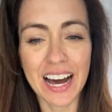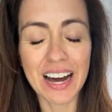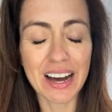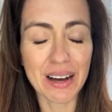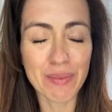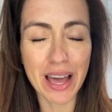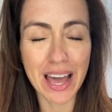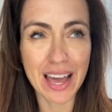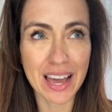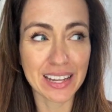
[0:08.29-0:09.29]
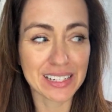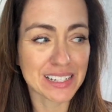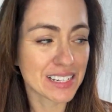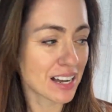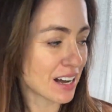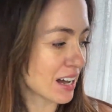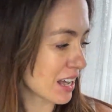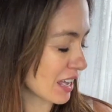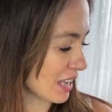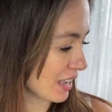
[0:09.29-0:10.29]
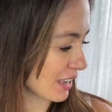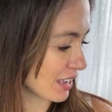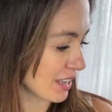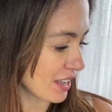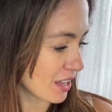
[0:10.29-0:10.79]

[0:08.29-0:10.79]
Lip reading: and I